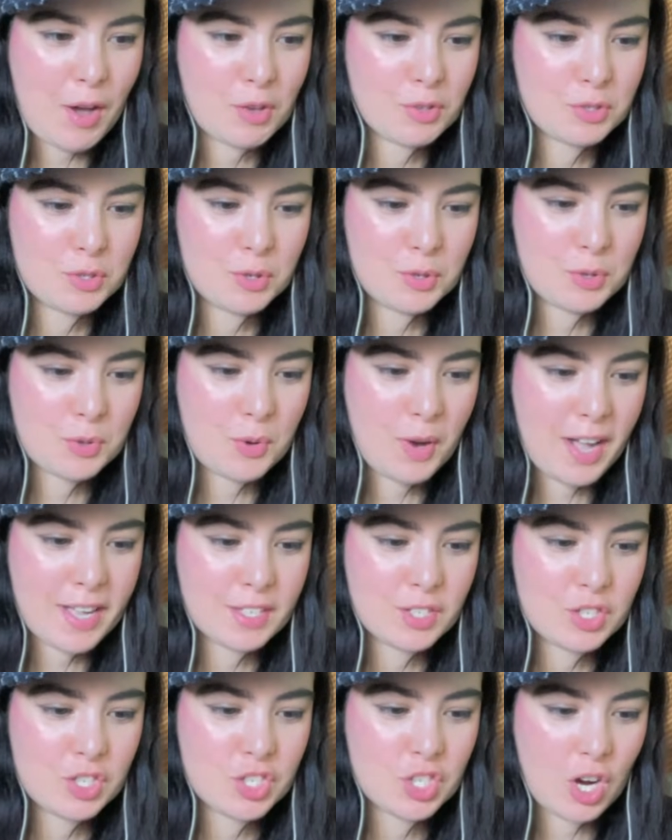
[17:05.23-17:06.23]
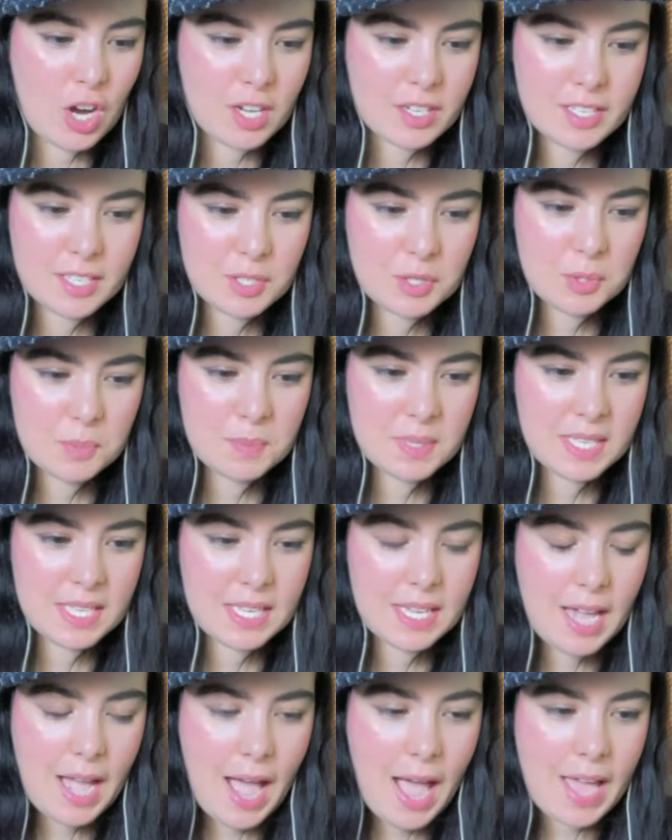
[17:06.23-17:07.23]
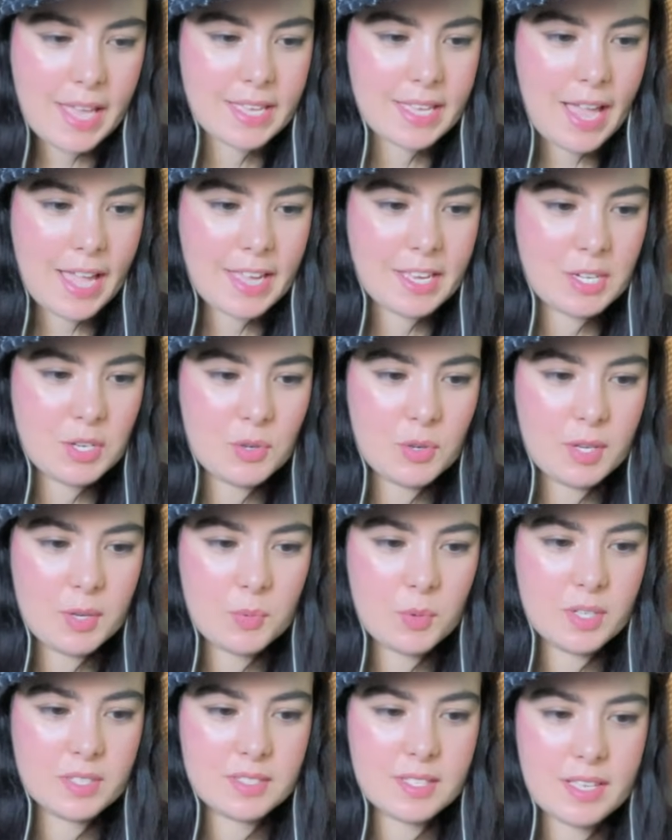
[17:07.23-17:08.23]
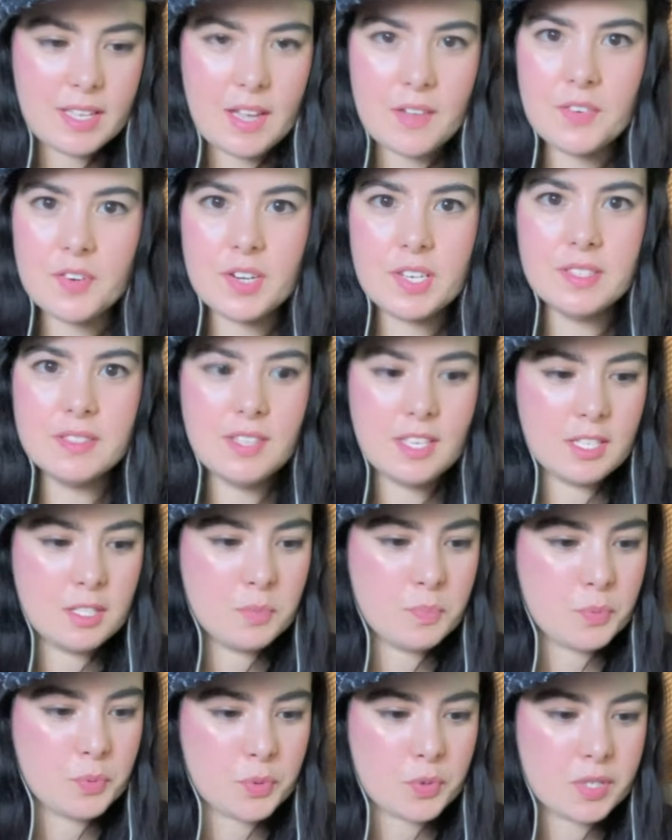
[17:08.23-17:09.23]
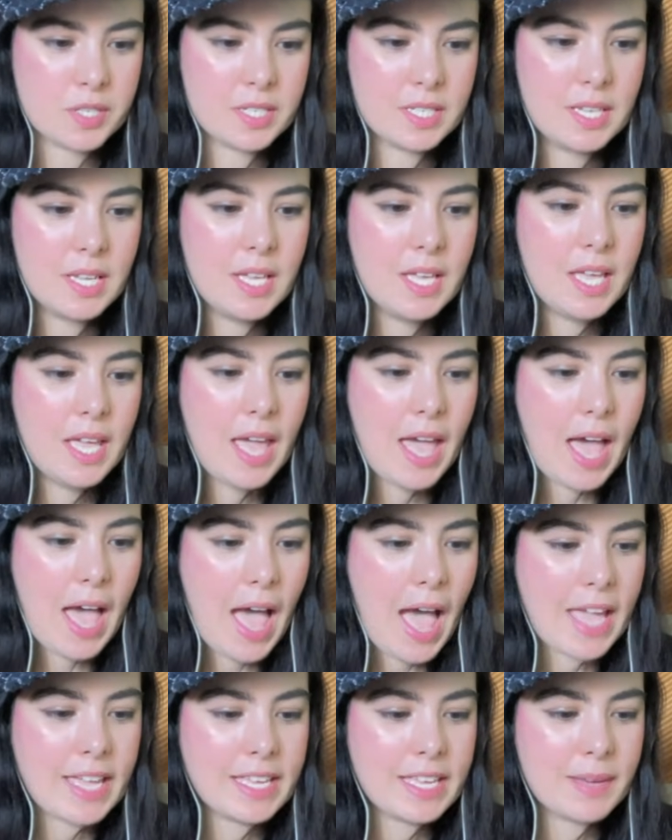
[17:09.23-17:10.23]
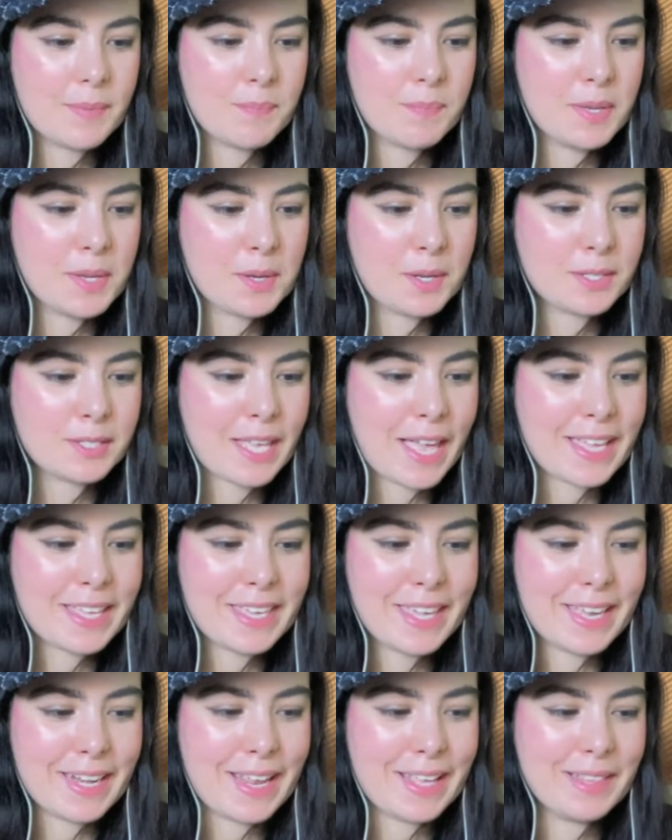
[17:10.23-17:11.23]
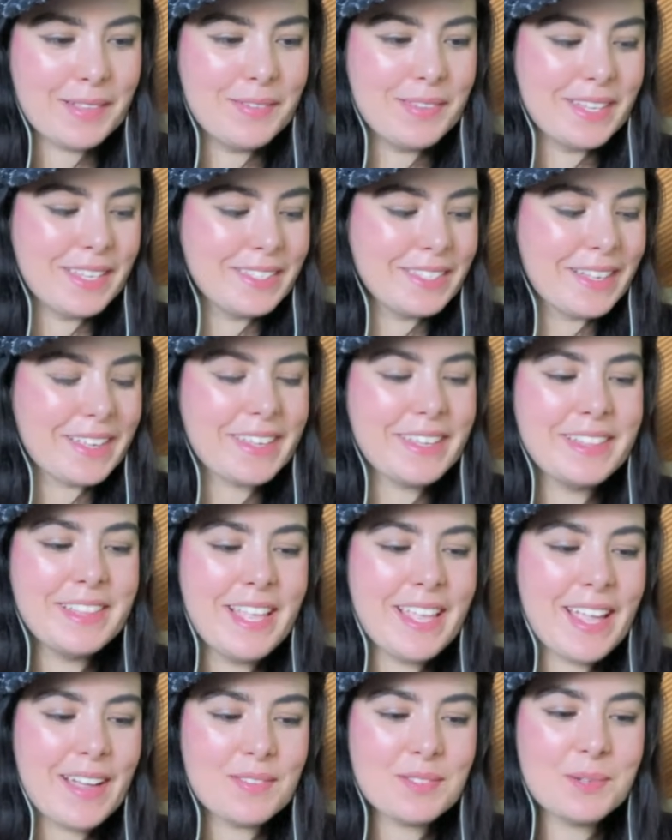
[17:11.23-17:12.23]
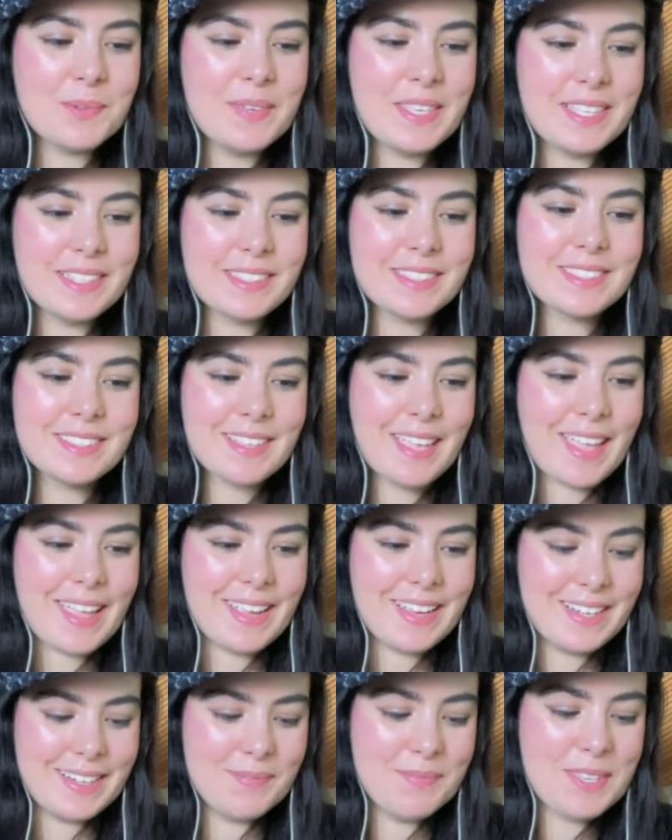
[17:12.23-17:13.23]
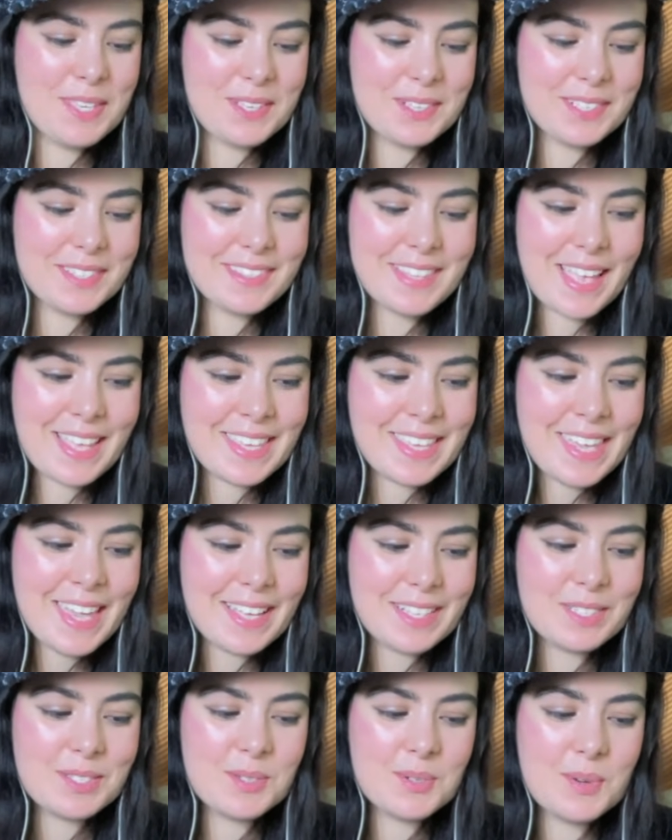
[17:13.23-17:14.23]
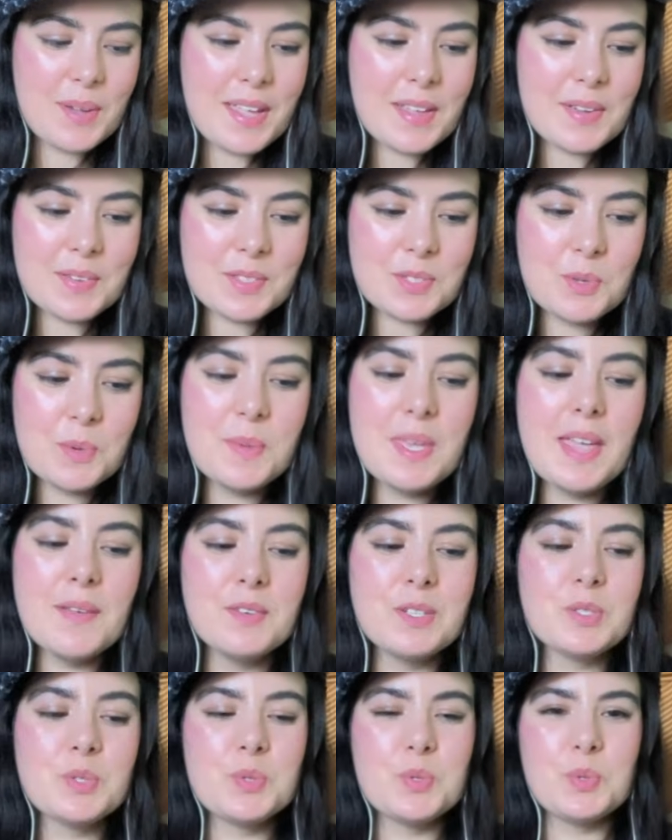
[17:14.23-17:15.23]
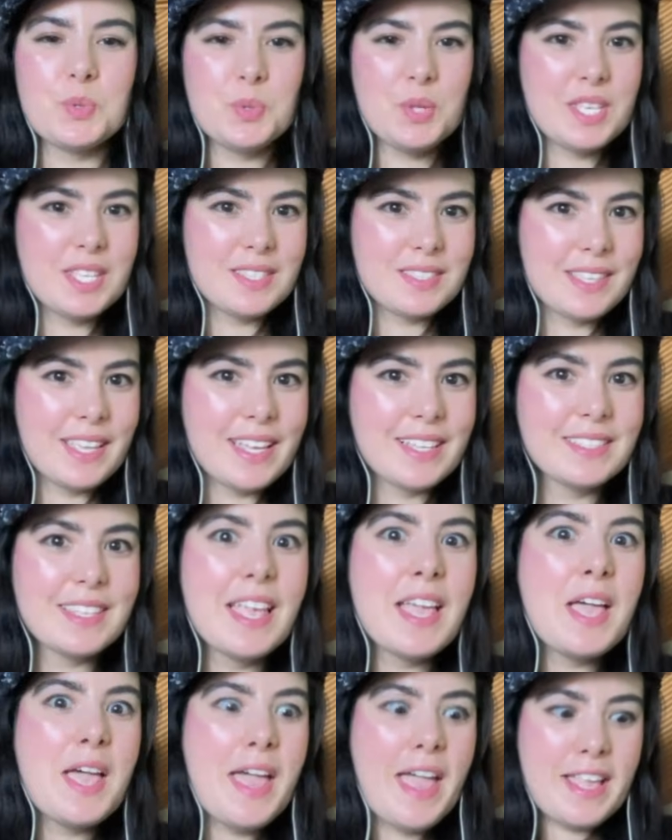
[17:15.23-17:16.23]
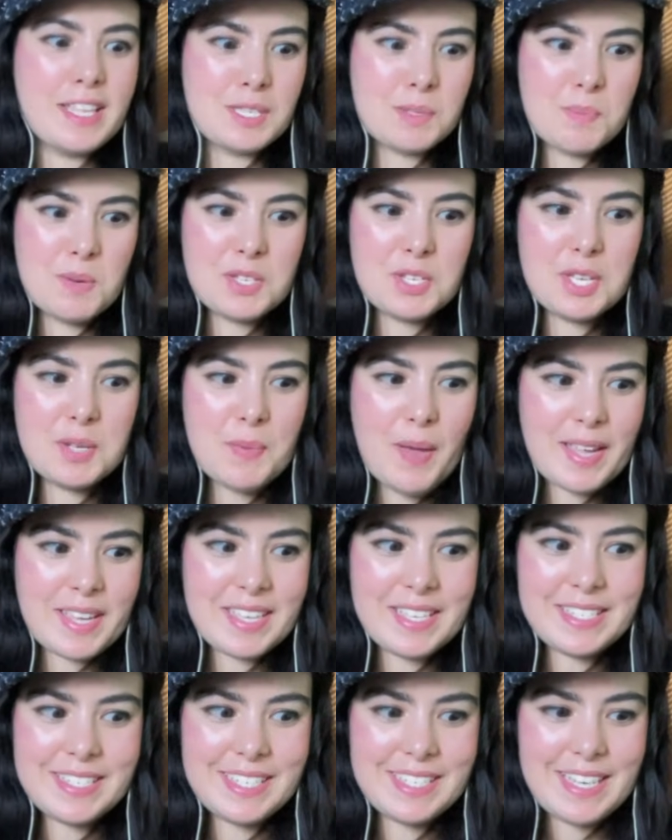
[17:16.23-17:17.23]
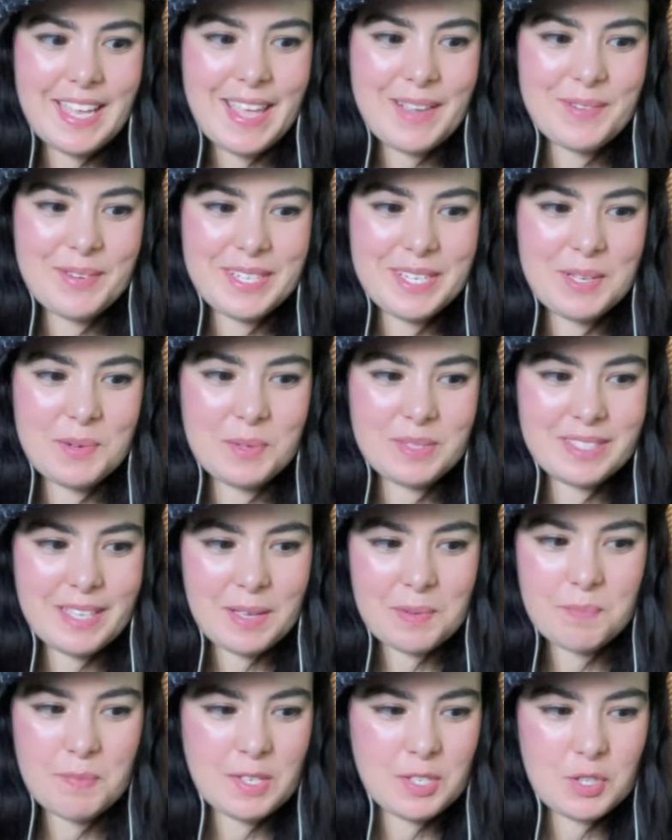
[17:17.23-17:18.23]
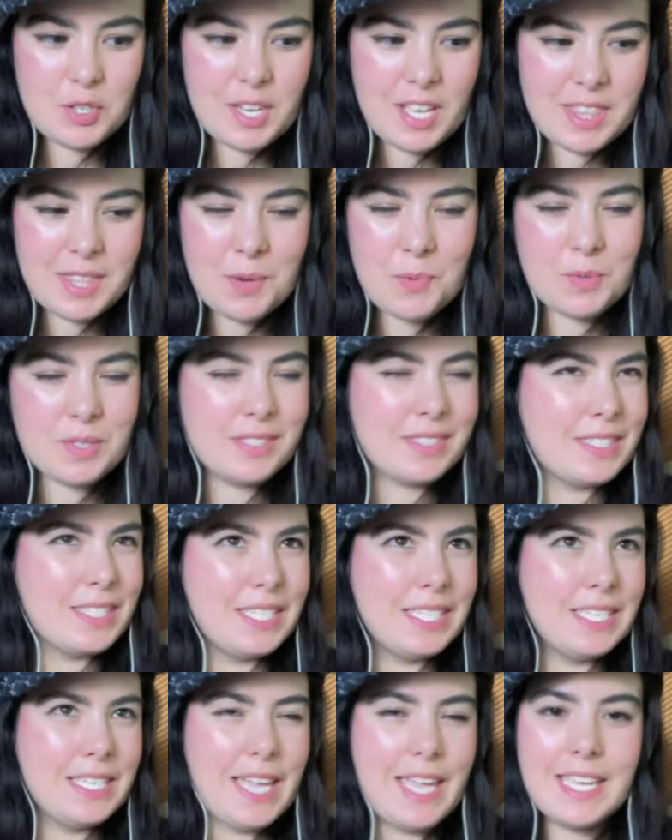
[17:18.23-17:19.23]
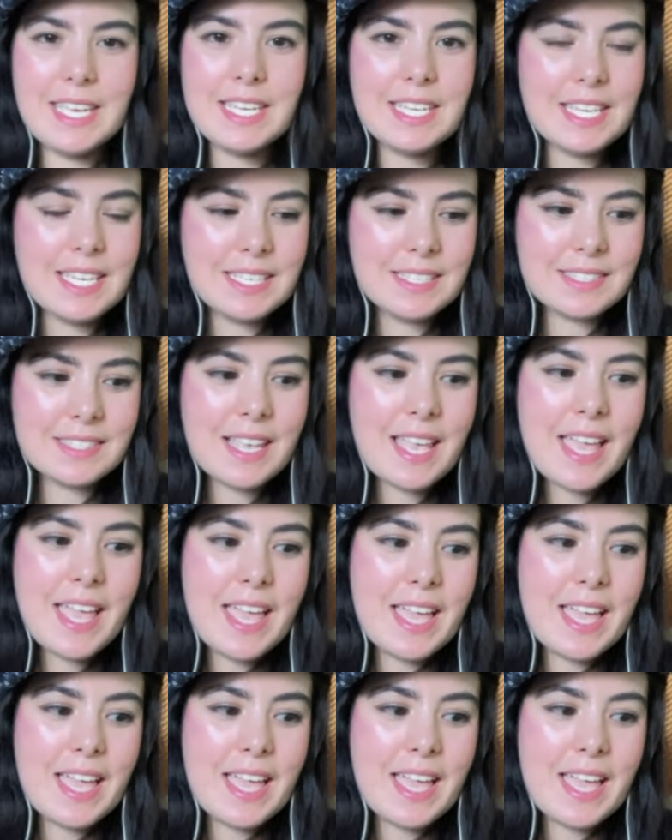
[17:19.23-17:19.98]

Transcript: Also quite shocking to me. I knew it was like a very insane sport. Because I can't. It's like they have to be insane because I can't to be able to do these things, especially back in the day when he was like mentioning. I think it was the 80s.